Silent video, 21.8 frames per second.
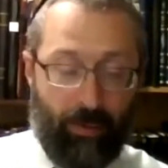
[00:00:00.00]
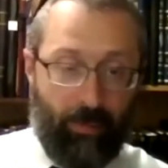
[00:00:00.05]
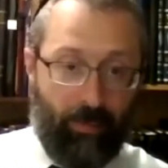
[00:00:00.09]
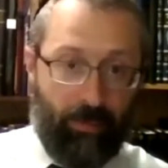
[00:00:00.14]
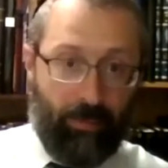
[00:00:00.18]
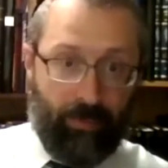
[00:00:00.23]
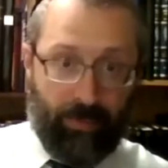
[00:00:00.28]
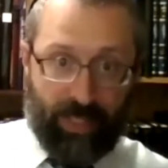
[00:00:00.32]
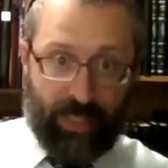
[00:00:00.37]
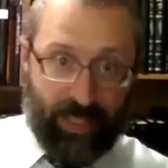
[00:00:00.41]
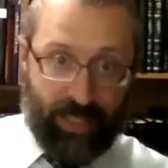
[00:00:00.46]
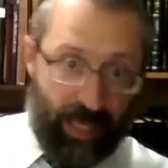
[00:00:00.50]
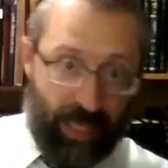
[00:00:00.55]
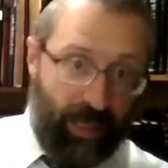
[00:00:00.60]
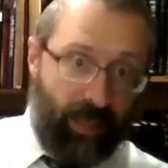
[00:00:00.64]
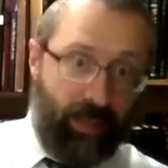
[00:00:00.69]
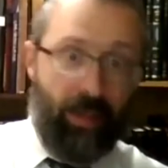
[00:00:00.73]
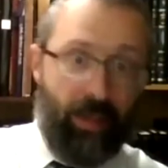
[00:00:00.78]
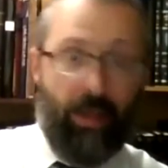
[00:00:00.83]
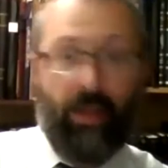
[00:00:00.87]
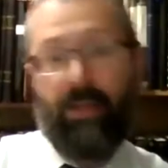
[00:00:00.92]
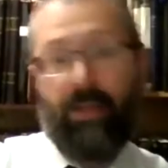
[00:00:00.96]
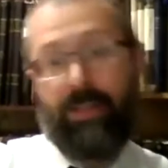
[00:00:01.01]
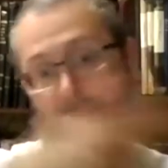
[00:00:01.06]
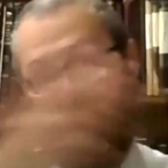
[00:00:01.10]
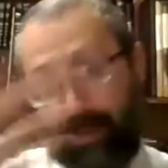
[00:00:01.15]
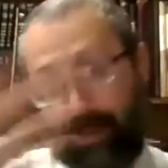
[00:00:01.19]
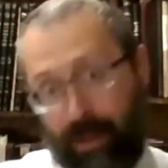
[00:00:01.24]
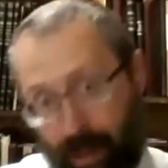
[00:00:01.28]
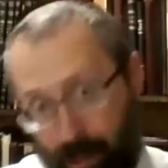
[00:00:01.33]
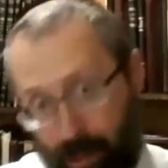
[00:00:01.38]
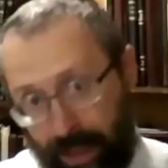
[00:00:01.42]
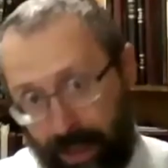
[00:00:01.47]
seed, so then
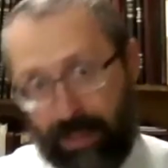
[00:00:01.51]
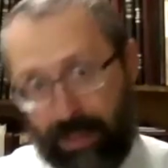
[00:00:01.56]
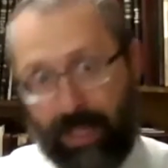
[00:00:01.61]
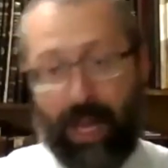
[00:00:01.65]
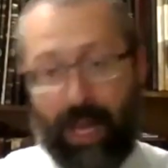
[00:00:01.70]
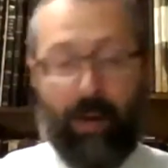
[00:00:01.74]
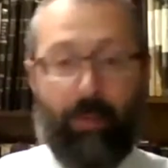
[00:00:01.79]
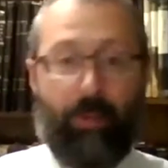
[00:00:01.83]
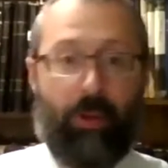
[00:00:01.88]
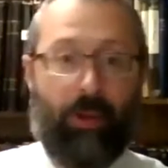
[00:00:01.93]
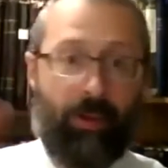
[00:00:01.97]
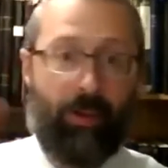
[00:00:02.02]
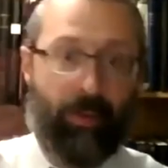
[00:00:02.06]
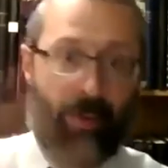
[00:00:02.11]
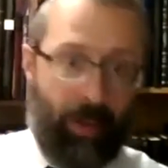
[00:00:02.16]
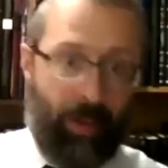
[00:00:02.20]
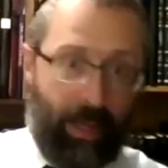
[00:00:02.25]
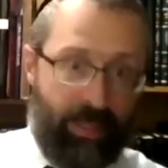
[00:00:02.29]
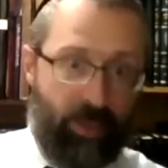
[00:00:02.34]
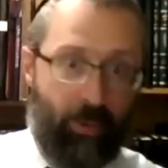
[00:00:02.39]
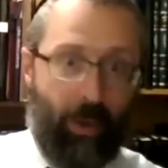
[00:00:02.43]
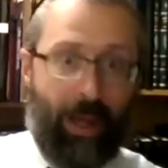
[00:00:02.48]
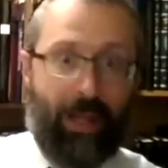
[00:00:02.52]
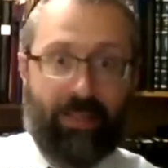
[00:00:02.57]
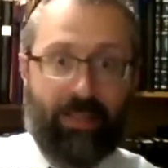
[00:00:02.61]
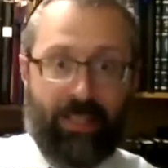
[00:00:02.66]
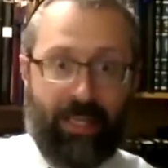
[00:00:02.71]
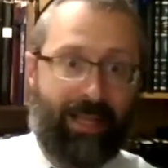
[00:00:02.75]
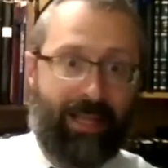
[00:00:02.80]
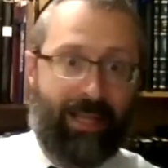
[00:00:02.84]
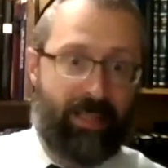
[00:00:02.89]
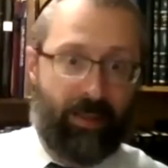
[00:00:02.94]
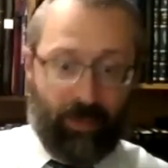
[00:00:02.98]
the greens are edible as well, so he
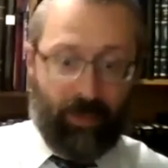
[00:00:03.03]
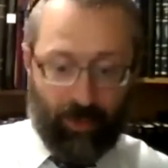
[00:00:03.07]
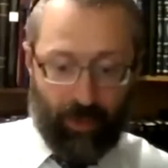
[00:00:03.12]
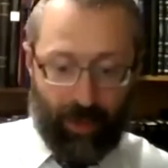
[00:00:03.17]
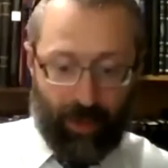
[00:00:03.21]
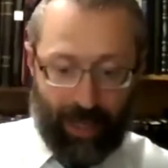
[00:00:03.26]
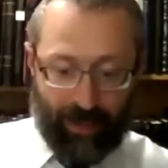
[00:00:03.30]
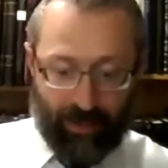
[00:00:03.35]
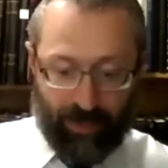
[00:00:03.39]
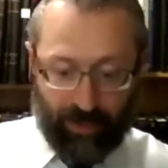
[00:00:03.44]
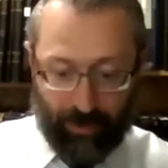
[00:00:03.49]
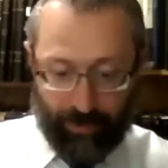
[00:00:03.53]
has to do that too.